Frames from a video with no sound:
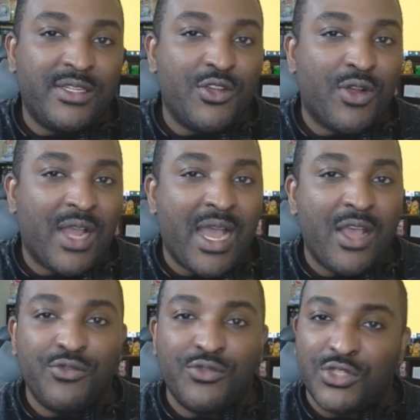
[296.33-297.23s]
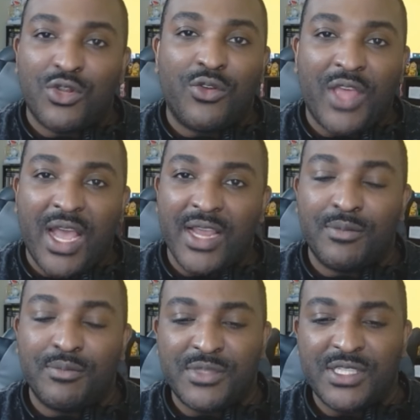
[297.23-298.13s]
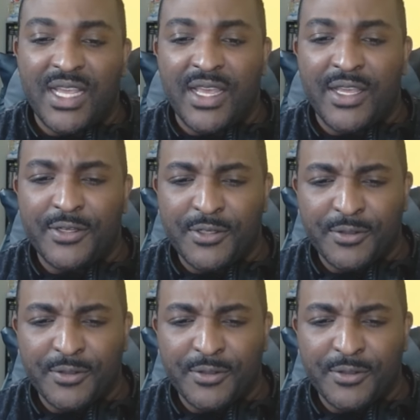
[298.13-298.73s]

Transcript: yokai who stole the items, and